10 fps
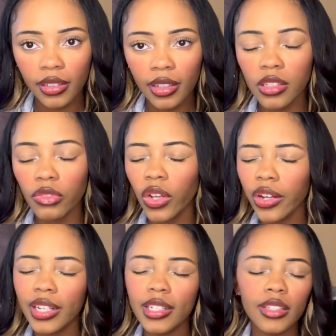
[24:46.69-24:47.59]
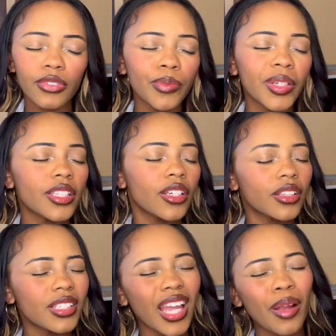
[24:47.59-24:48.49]
It's very easy for me to sit on
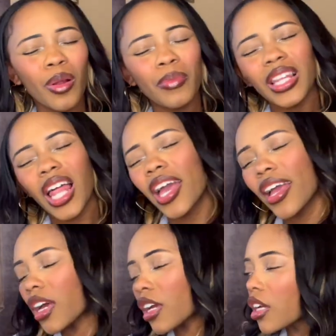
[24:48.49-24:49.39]
this camera and be like,